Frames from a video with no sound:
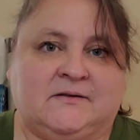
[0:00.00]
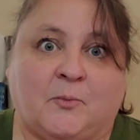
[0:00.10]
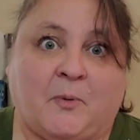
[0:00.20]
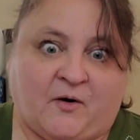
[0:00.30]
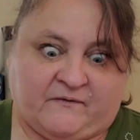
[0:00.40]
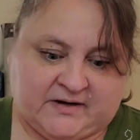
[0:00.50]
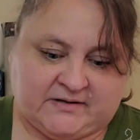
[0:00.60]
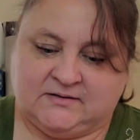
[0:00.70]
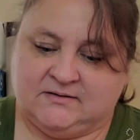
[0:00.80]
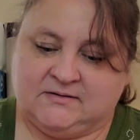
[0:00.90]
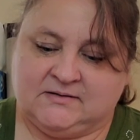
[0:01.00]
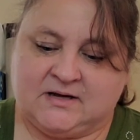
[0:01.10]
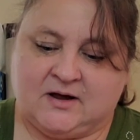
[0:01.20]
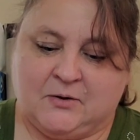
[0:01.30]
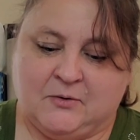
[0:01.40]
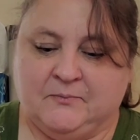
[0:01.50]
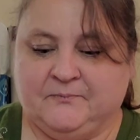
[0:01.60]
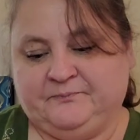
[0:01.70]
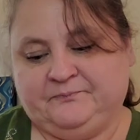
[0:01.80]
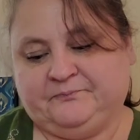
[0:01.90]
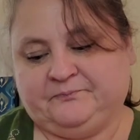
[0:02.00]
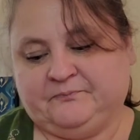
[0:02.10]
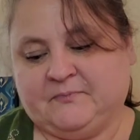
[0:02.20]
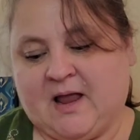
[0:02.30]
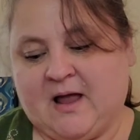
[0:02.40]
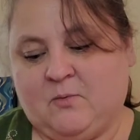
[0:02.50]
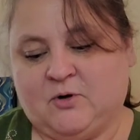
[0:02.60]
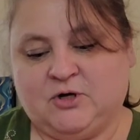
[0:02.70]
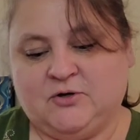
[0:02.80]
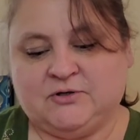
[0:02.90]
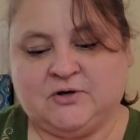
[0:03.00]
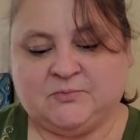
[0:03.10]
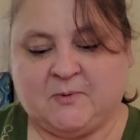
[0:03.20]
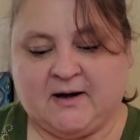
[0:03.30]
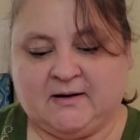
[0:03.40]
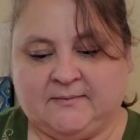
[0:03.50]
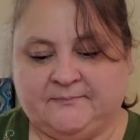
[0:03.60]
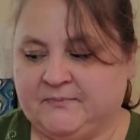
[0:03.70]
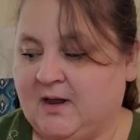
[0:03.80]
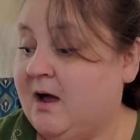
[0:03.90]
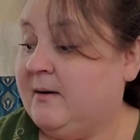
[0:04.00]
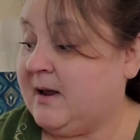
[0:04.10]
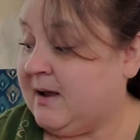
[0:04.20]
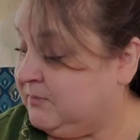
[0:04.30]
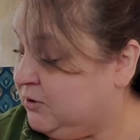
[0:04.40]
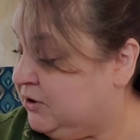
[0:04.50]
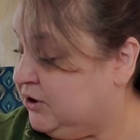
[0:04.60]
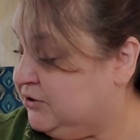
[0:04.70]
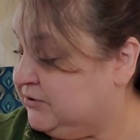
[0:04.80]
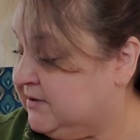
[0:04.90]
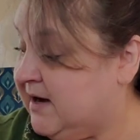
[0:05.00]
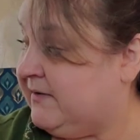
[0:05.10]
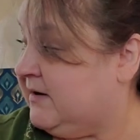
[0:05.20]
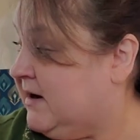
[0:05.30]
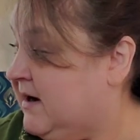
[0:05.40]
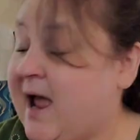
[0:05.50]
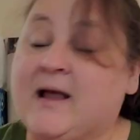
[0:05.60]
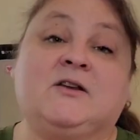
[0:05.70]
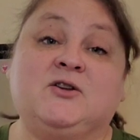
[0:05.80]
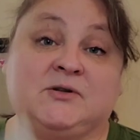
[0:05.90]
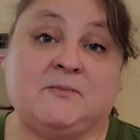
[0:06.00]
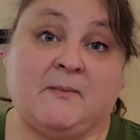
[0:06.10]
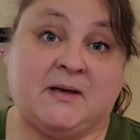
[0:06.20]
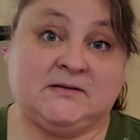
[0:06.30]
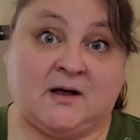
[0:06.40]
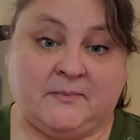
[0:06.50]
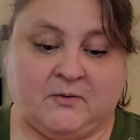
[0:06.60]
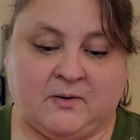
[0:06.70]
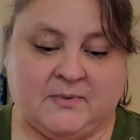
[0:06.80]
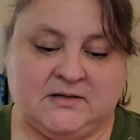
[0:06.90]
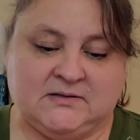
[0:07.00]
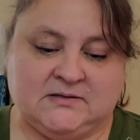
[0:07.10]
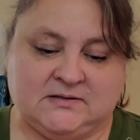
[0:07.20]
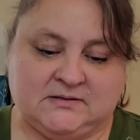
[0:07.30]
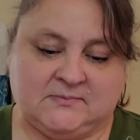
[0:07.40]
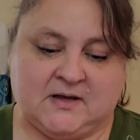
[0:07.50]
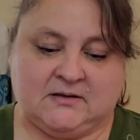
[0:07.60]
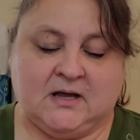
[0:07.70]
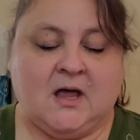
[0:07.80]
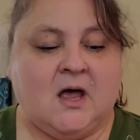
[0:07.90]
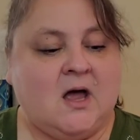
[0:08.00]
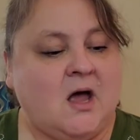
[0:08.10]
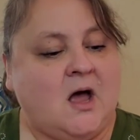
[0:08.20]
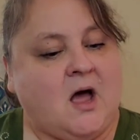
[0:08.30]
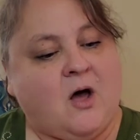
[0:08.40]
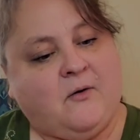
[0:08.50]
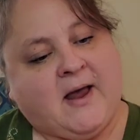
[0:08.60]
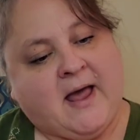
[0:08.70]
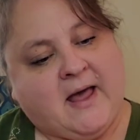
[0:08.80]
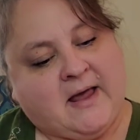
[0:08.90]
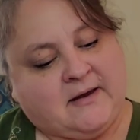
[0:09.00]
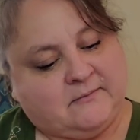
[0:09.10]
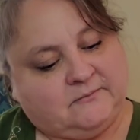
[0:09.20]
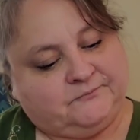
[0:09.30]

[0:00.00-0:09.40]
They're perfect. So I will use those proudly. I'm, I'm going to use, now that I can use them on my zombie run pieces this month. Okay.